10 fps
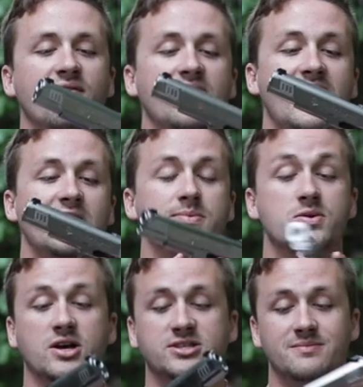have an
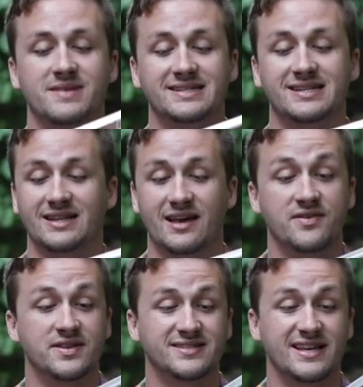AW Custom
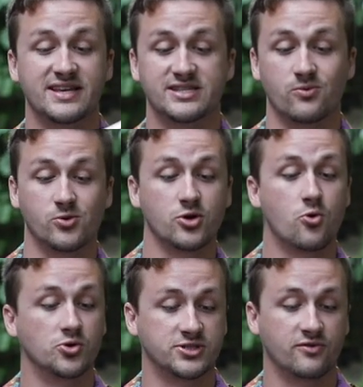1911. This thing is a really
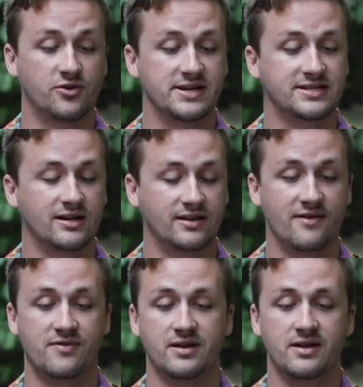cool silver
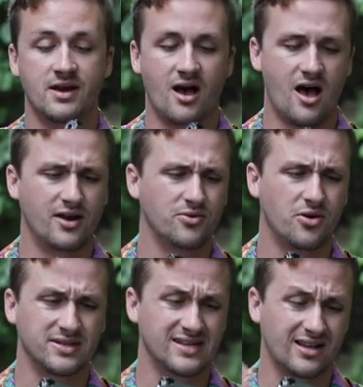1911. I don't
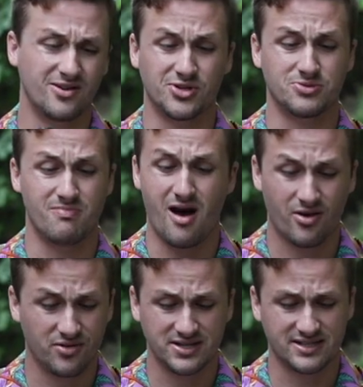know exactly which
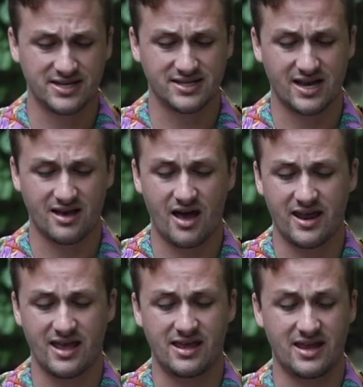model this is. I got
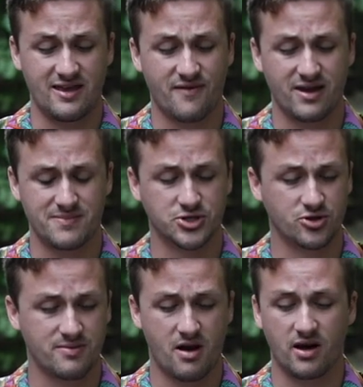it in Evike
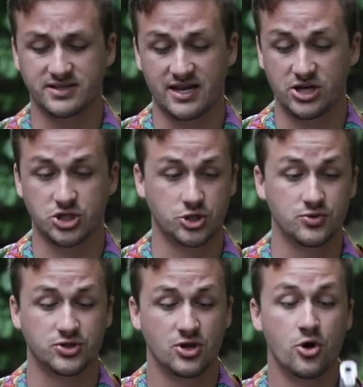mystery box, and it
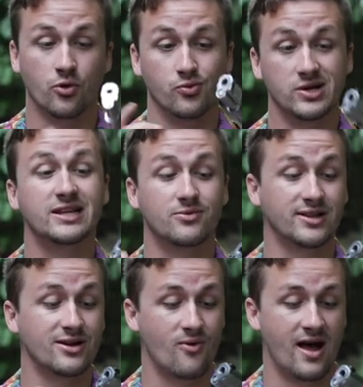shoots
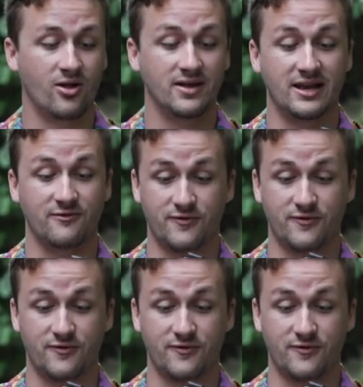really well, and it